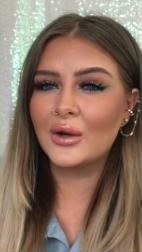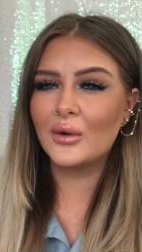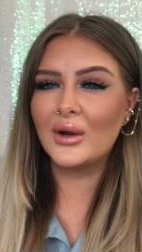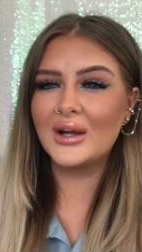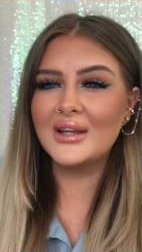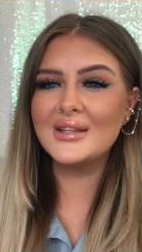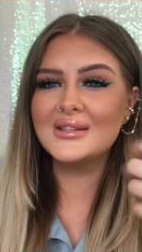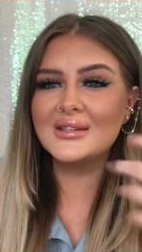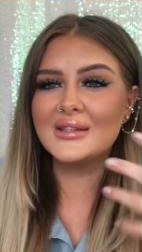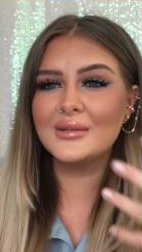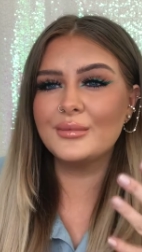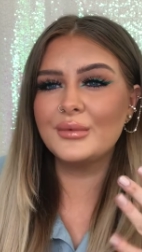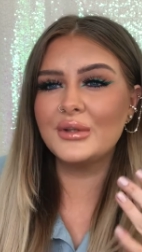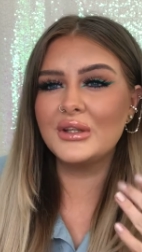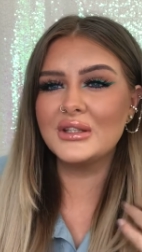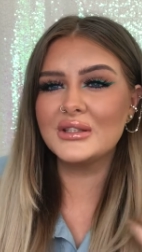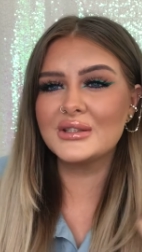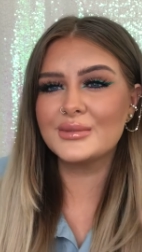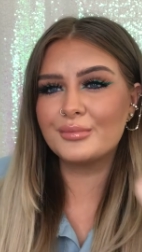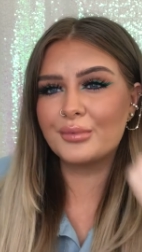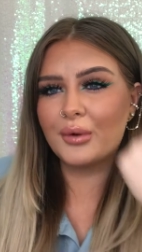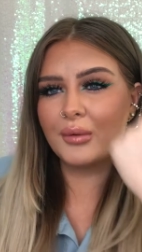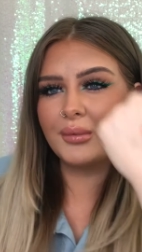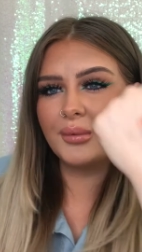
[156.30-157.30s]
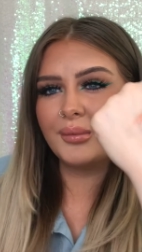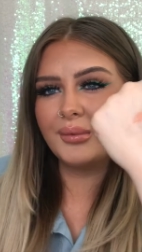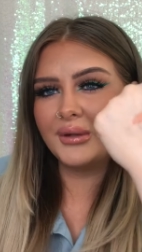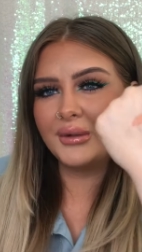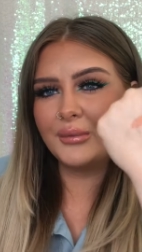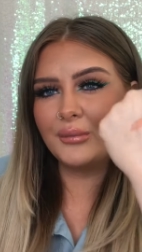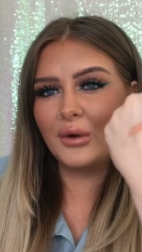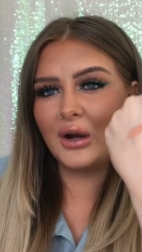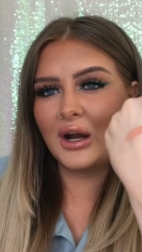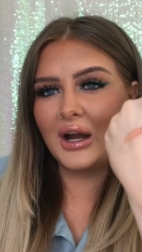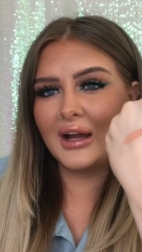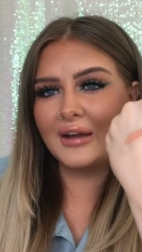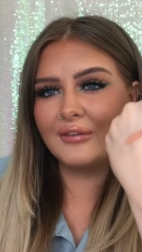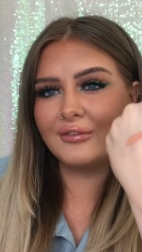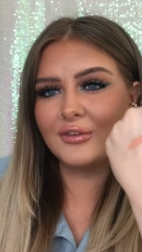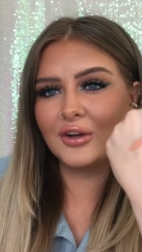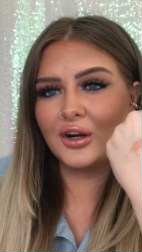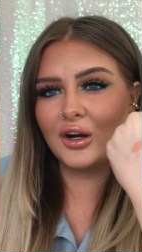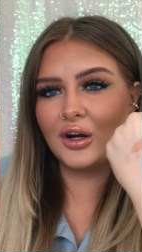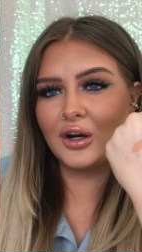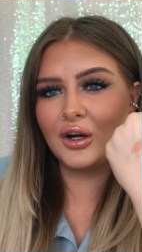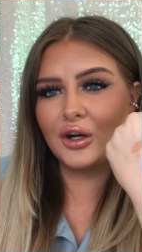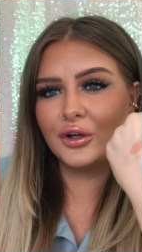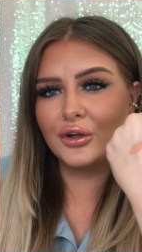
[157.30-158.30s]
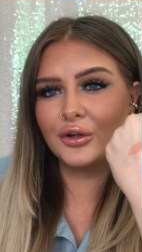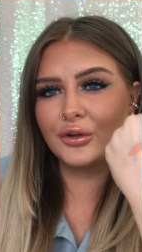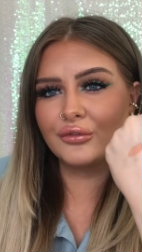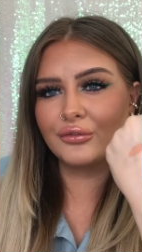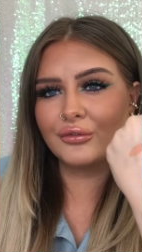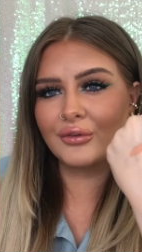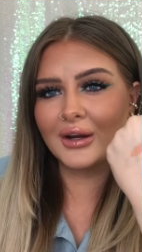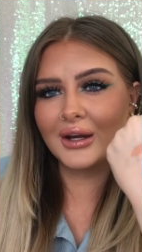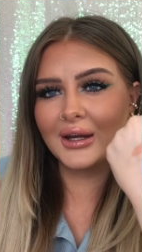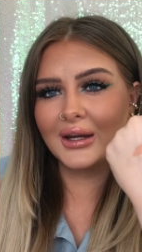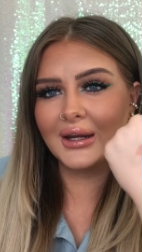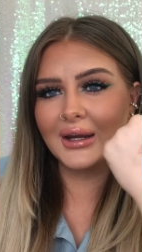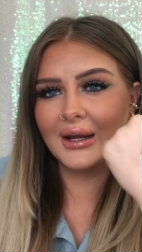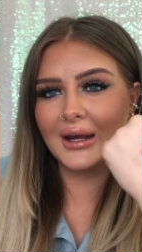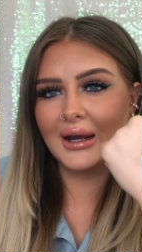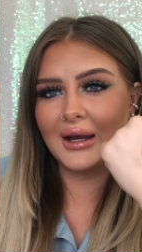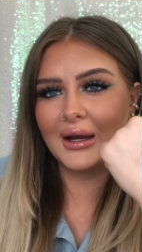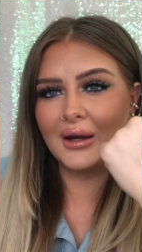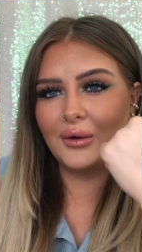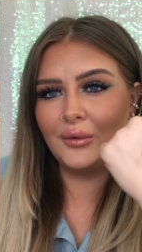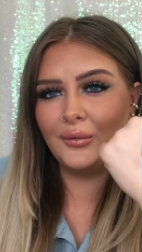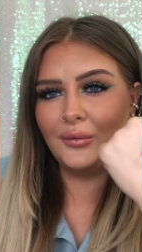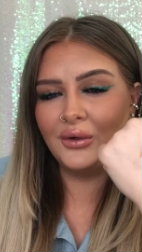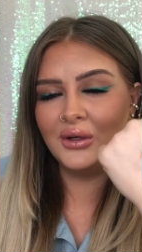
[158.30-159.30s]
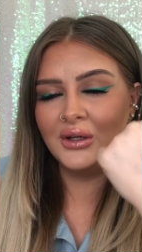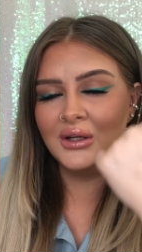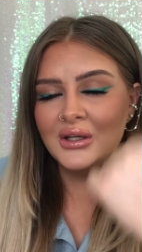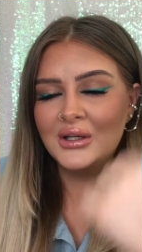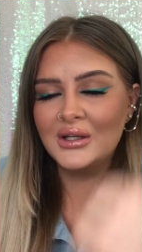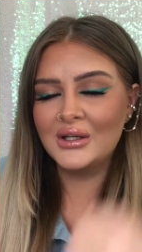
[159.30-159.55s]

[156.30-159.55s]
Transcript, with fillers: quite similar to probably what I've got on right now.